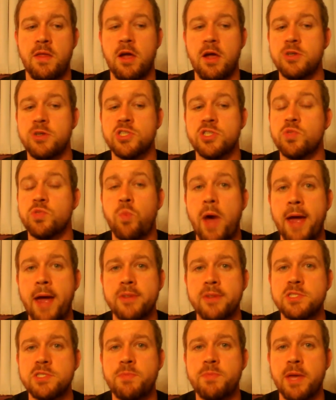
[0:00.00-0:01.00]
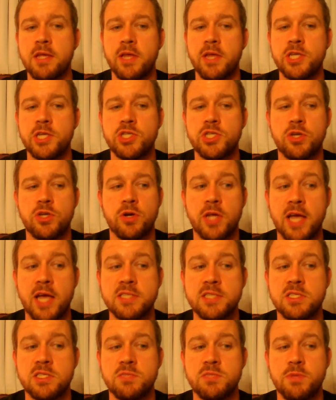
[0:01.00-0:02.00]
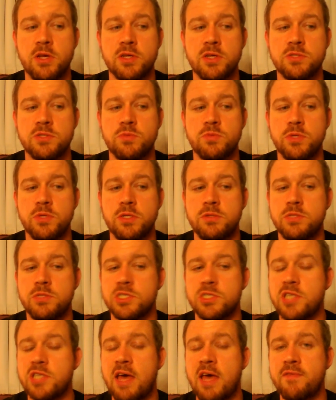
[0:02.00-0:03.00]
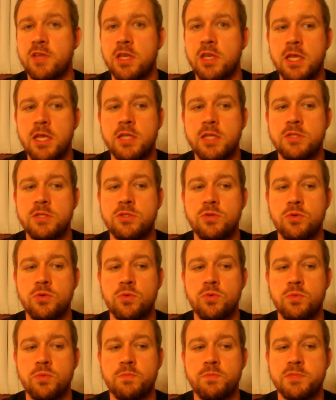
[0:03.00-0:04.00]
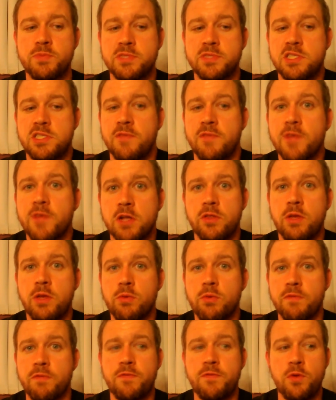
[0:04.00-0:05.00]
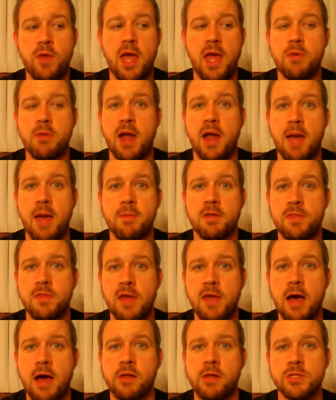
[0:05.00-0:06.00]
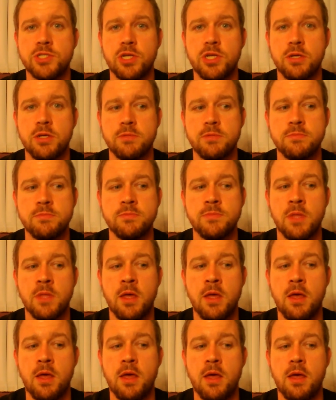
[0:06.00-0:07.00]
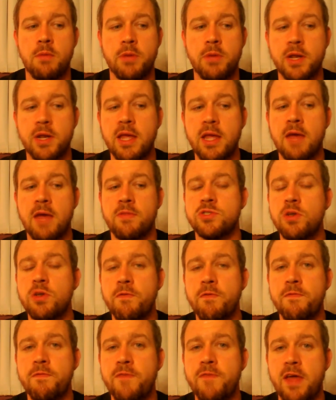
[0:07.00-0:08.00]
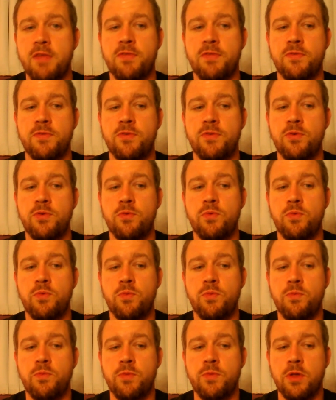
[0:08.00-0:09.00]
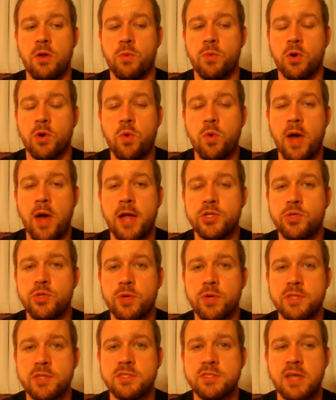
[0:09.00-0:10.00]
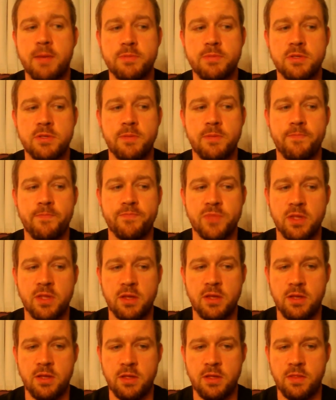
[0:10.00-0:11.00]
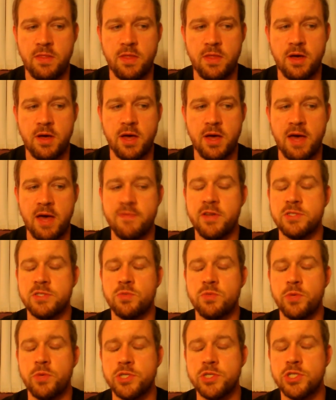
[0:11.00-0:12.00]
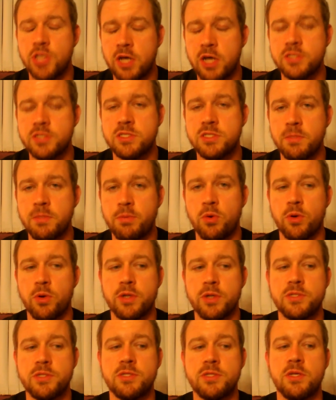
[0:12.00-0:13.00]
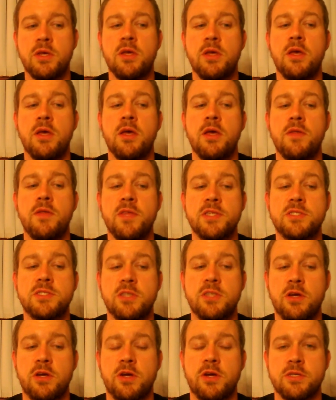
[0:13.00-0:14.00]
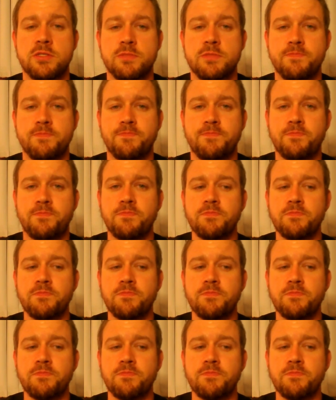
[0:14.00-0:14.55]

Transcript: They aren't just wild speculation or guesses because we just have a need to specifically refute Abrahamic theology. But again, there's no faith required to accept the evidence which does support these theories.